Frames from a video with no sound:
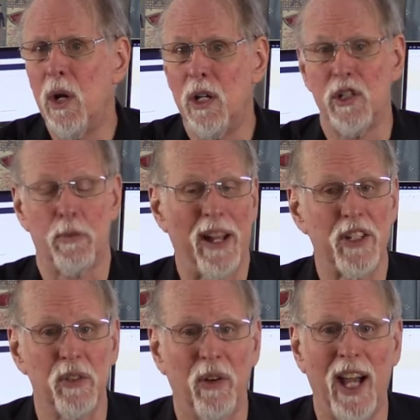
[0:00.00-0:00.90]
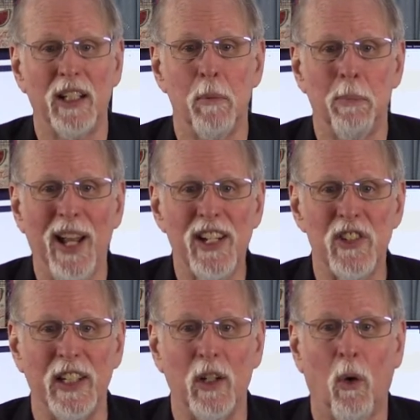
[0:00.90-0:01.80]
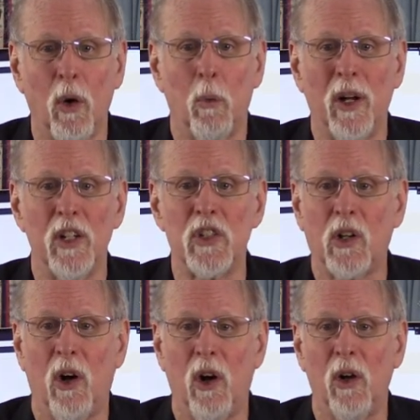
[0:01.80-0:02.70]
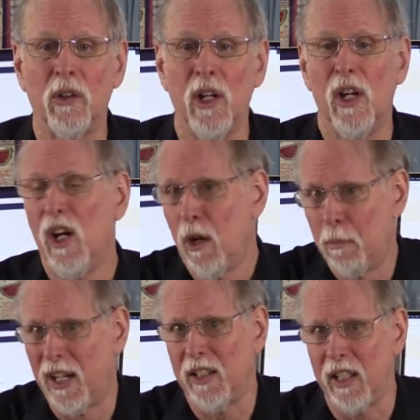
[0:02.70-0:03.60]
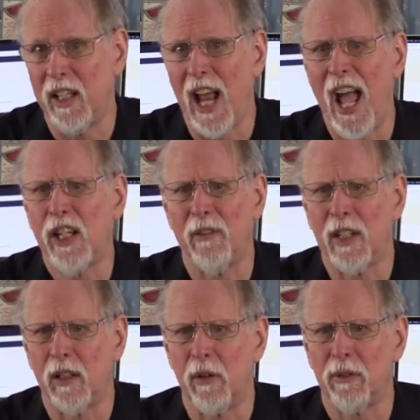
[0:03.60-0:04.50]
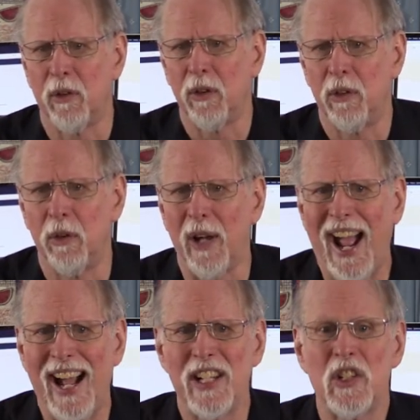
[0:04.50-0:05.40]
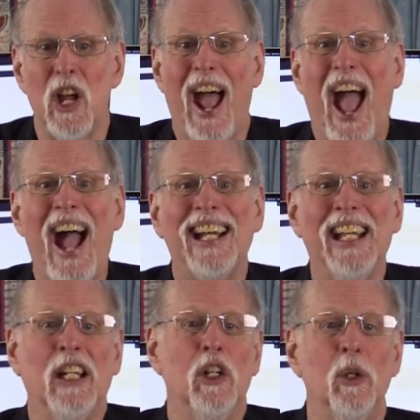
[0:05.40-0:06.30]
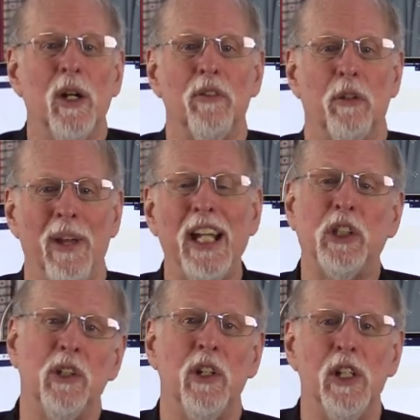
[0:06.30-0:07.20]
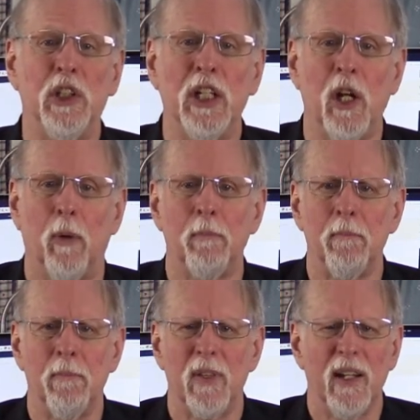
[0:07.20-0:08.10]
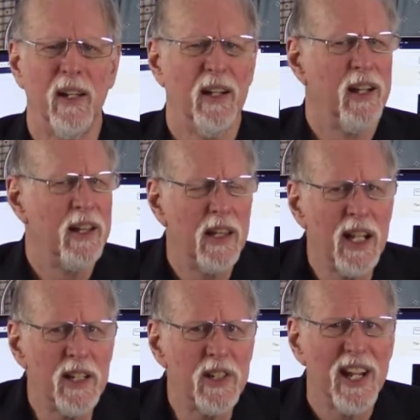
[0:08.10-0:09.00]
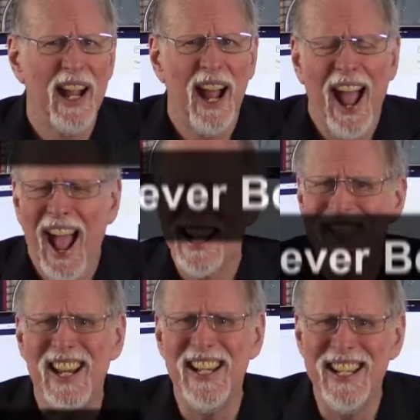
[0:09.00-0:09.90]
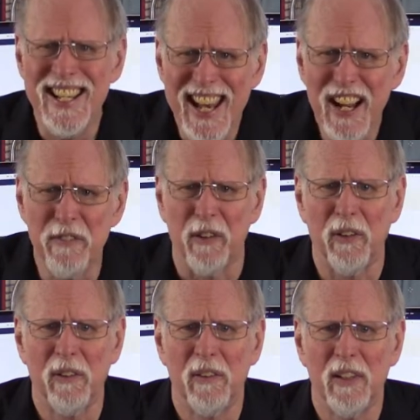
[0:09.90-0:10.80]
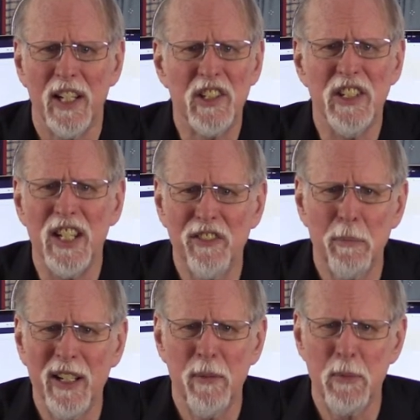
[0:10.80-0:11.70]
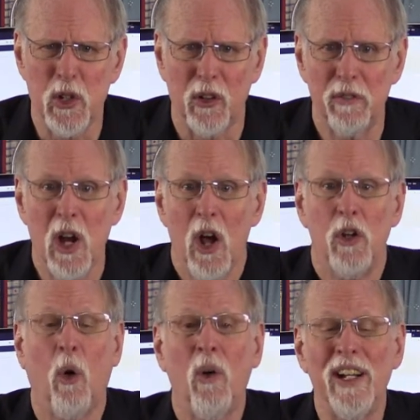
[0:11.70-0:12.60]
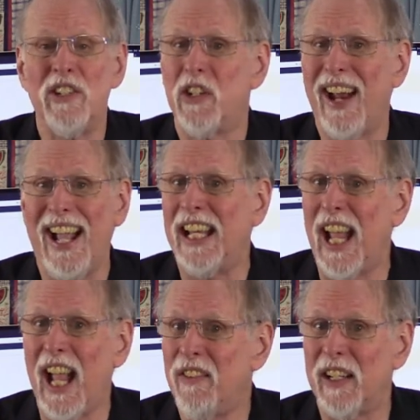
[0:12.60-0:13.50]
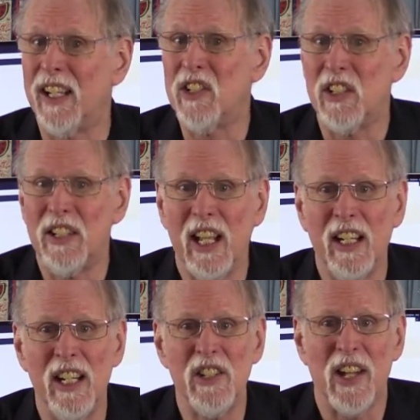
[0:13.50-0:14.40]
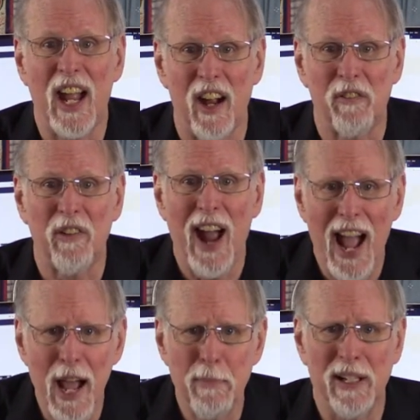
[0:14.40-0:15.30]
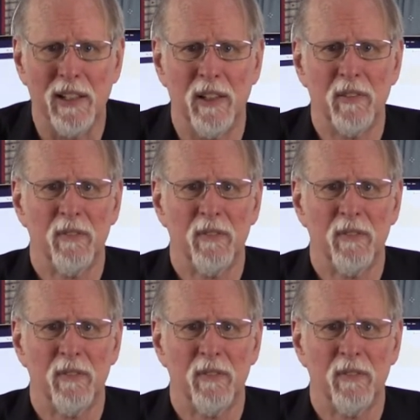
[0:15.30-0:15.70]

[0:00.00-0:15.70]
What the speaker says: specified complexity, or what is called, but inaccurately referred to, as adding new information to the genome. This has never been observed, nor is there any evidence that it has ever happened.